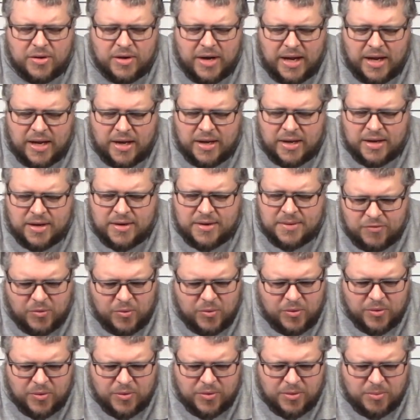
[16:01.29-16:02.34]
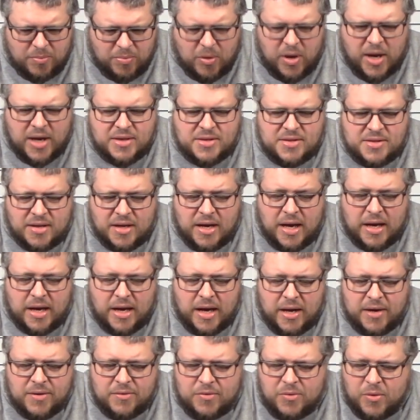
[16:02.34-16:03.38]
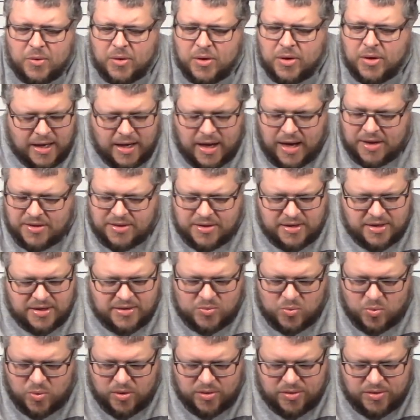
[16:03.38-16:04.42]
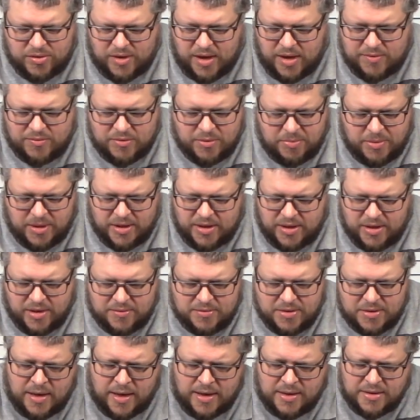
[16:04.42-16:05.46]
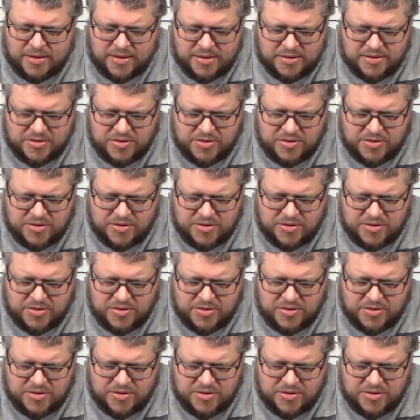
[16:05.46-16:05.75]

and for the price that I got it for, I think it's worth every penny of it. I think it's